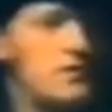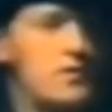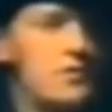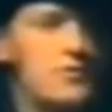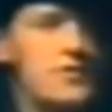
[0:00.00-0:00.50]
like
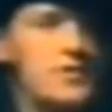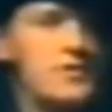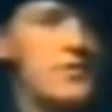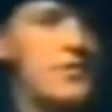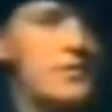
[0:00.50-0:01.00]
they know what they're
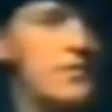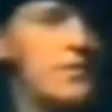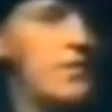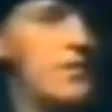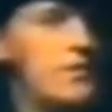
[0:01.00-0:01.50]
doing.
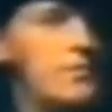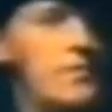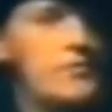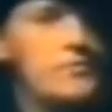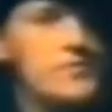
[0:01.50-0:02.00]

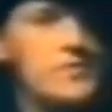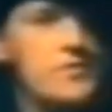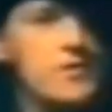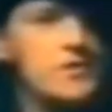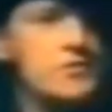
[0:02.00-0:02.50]
Apart from
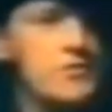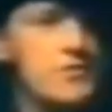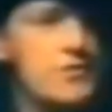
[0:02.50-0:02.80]
some geezer